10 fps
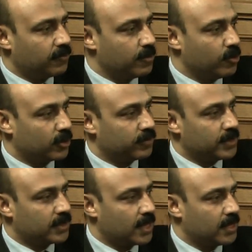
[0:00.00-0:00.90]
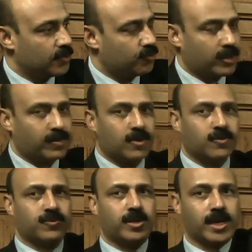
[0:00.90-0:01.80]
From North Waziristan, he straight went to
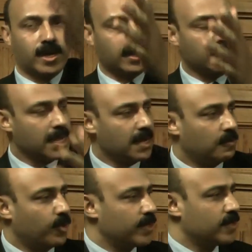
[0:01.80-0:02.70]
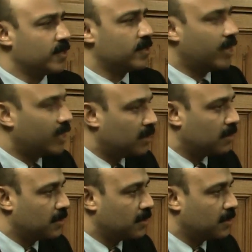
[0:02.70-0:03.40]
Srinagar. What is his hurry?